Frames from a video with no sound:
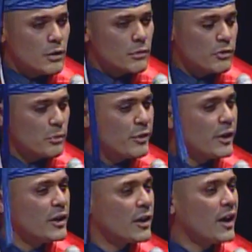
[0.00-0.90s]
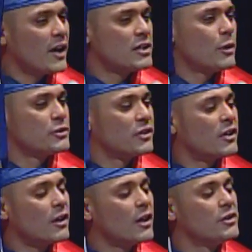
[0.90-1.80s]
From a very young age, I was
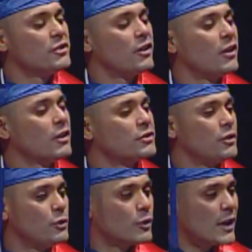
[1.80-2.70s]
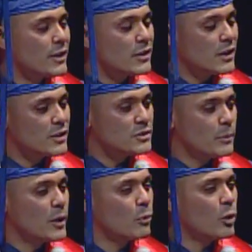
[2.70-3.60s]
encouraged and urged to do great things and to
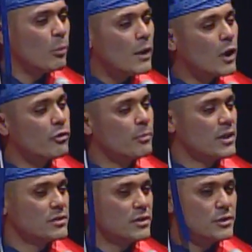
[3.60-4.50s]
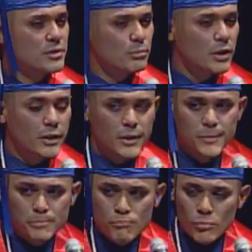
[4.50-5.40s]
be a role model for my sisters and brother.
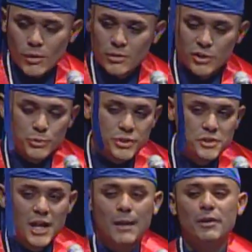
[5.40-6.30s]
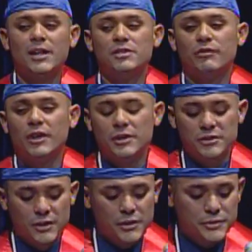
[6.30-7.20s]
This was a job that I took very
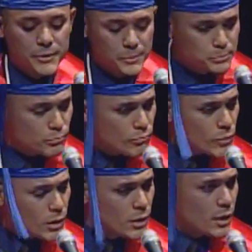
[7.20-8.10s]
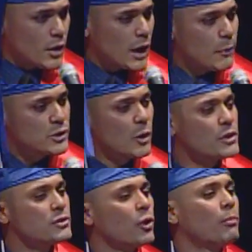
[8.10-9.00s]
seriously. I was
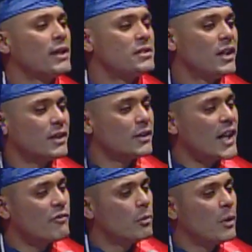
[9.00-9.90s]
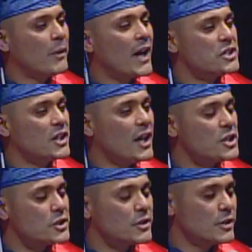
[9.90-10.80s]
always told my ticket in life would be my
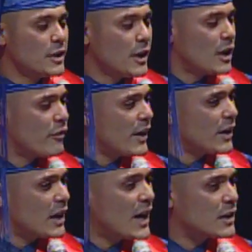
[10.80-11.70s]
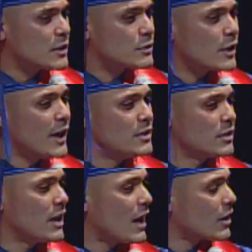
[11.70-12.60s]
education, and if I got good grades
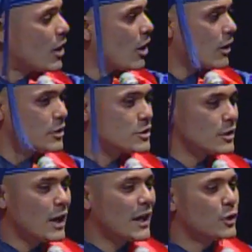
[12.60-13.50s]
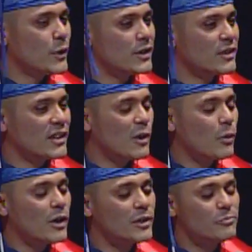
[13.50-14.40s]
and got into college, I can do anything that I
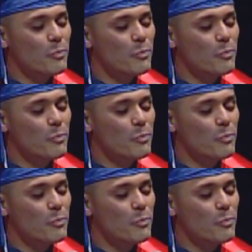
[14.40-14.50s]
wanted.